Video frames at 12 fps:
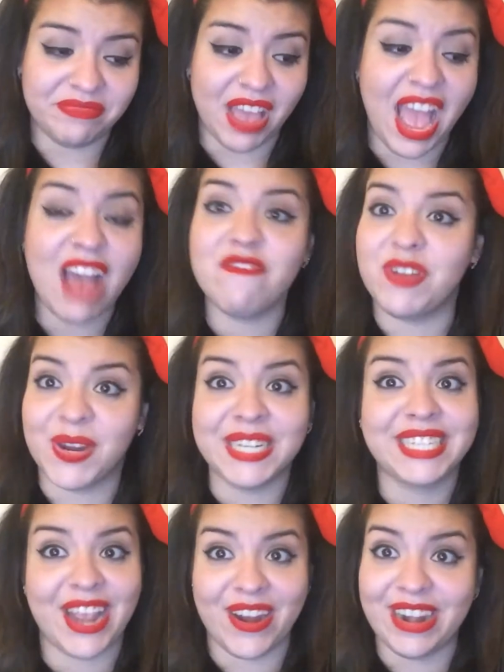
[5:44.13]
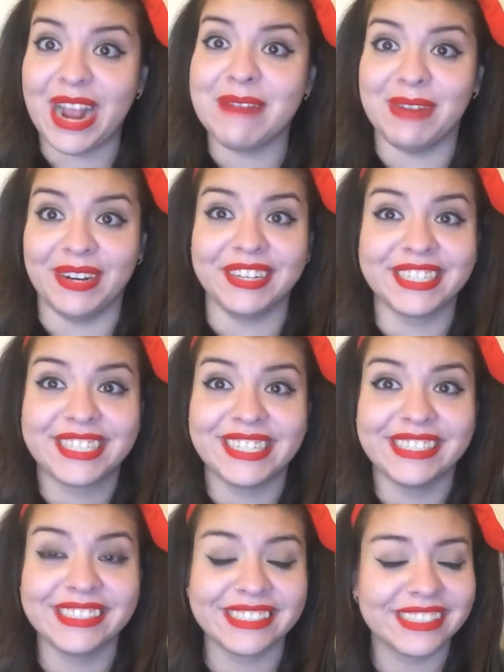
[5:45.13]
I have very scary
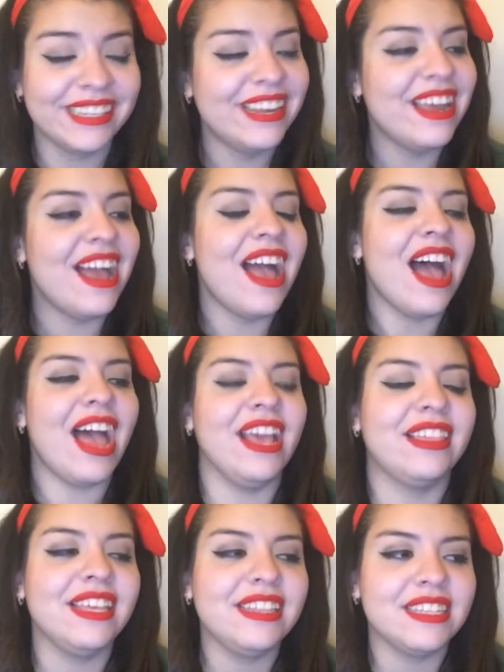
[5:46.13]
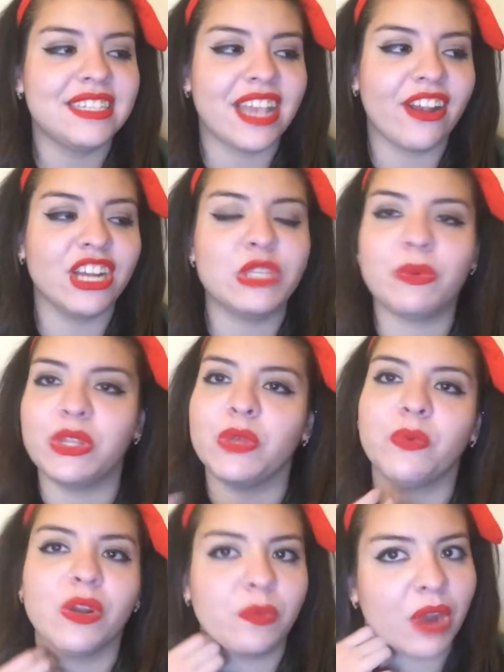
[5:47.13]
nightmares. I think the scariest one,
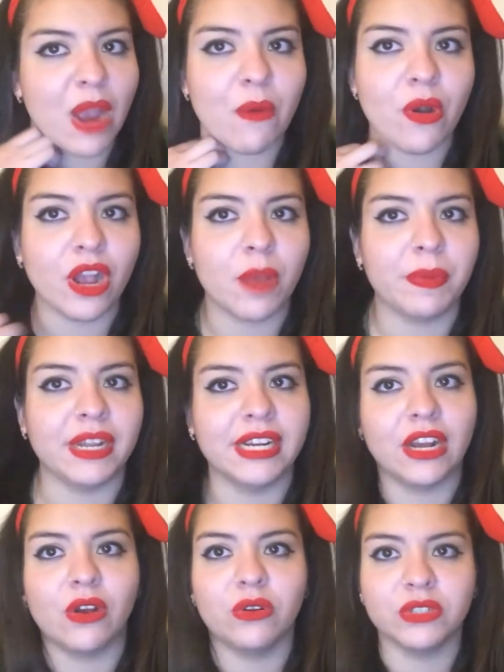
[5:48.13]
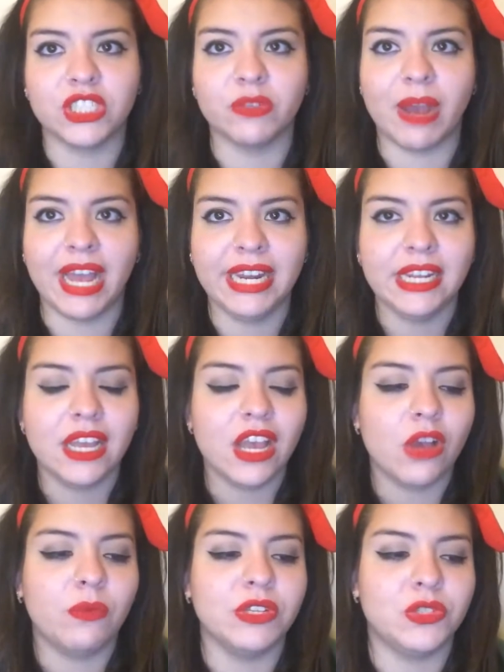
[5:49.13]
the one where I woke up in like a cold sweat,
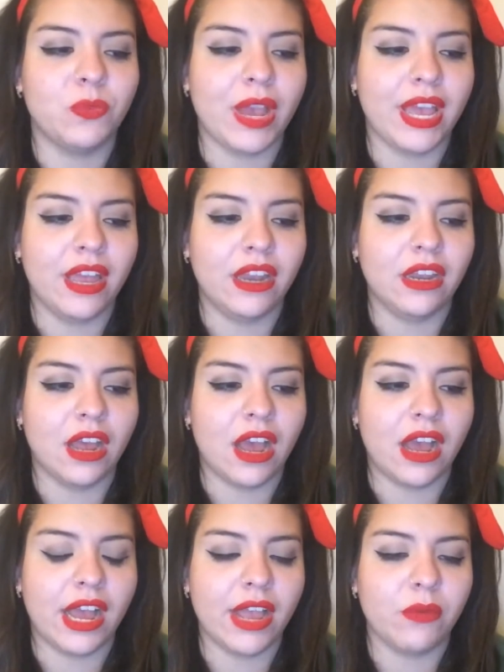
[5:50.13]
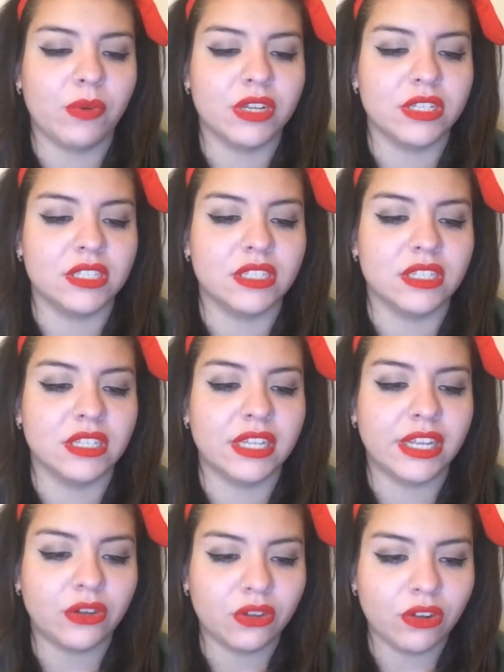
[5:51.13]
was when I was
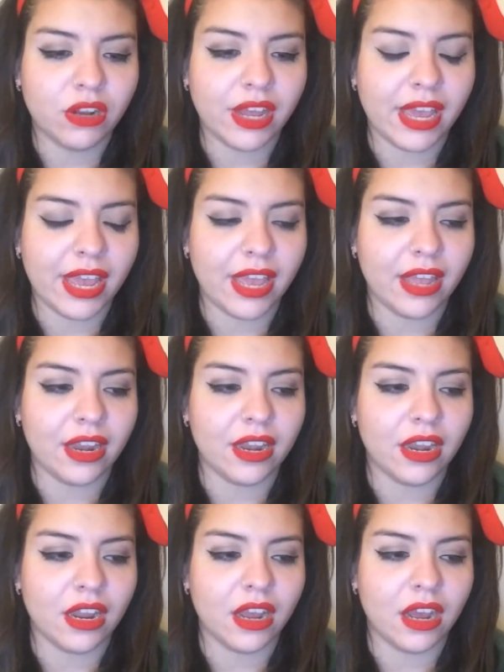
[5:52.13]
little and